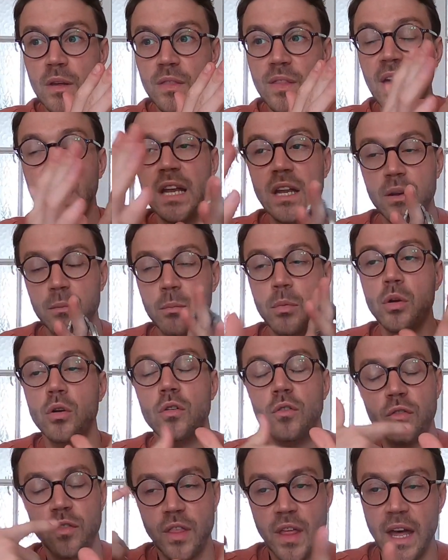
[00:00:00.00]
then had
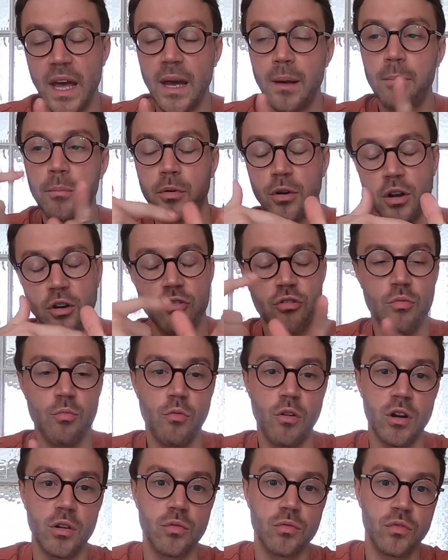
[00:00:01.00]
moved their production
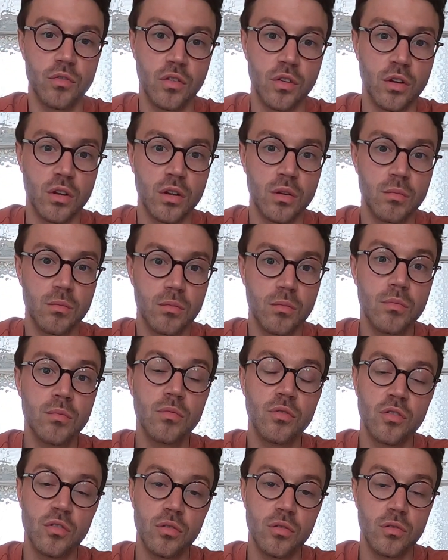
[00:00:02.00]
run onto
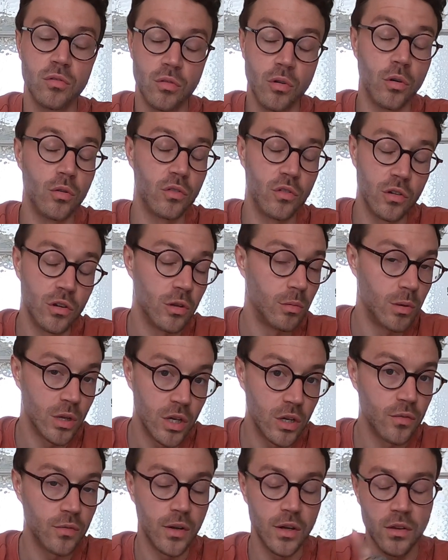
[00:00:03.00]

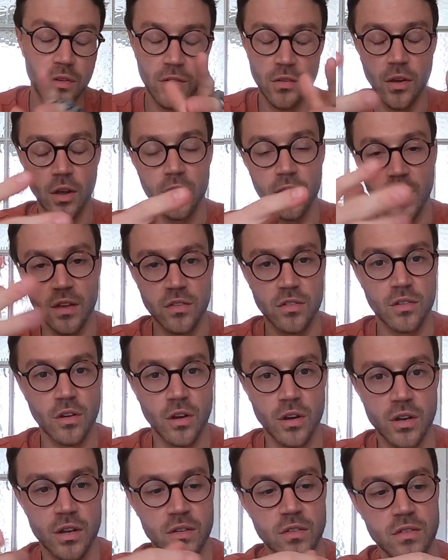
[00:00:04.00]
Luminova, so they
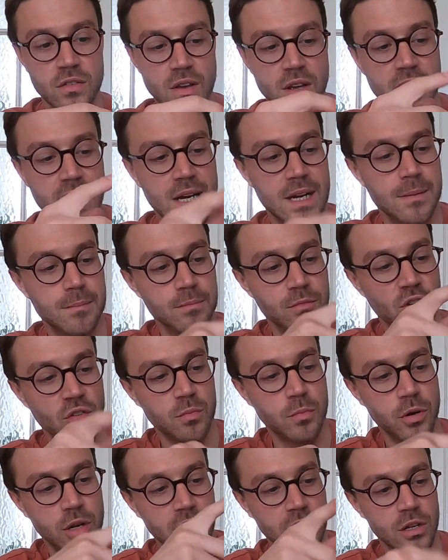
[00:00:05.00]
started
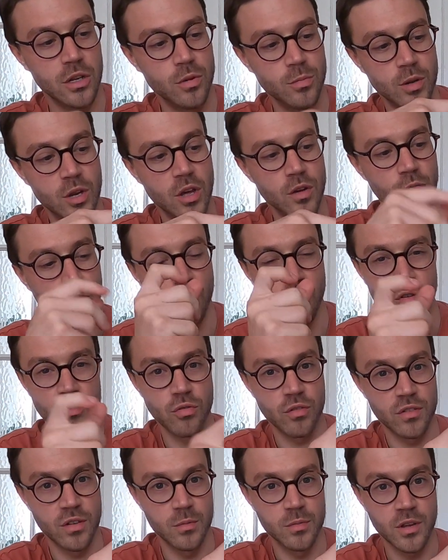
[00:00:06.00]
just putting Luminova on the
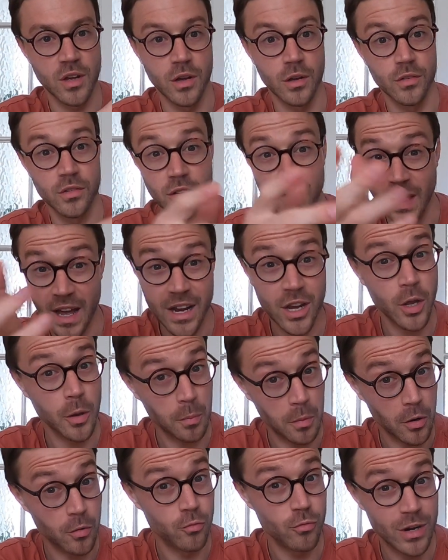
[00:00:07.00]
tritium dials. So that
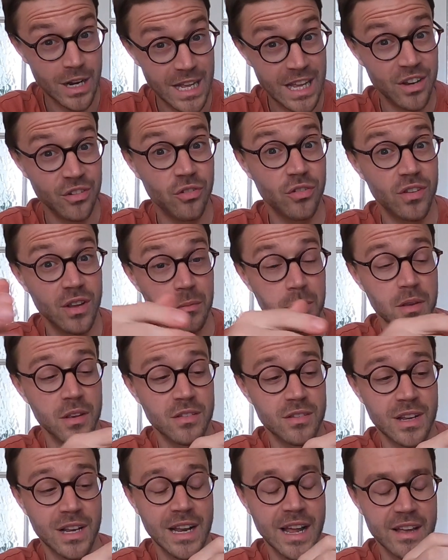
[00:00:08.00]
could be a really interesting
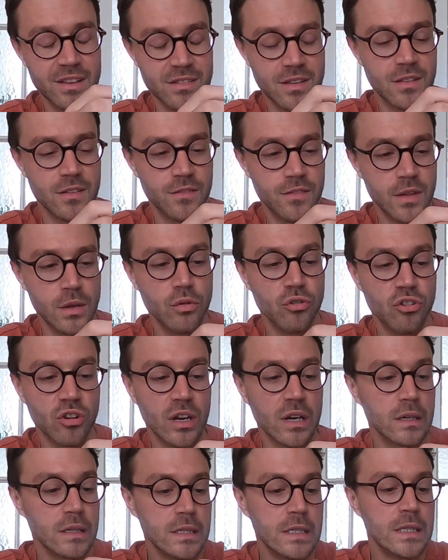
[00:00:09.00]
piece to collect in the
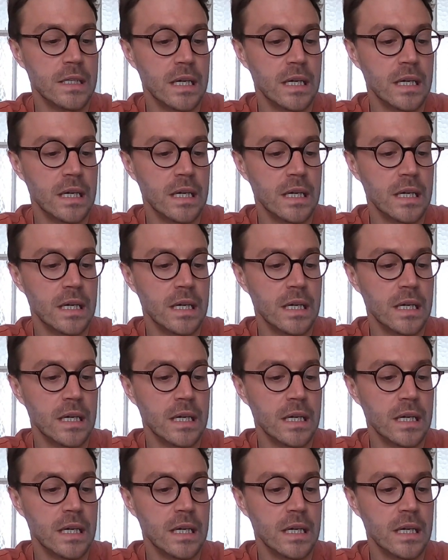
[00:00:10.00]
future,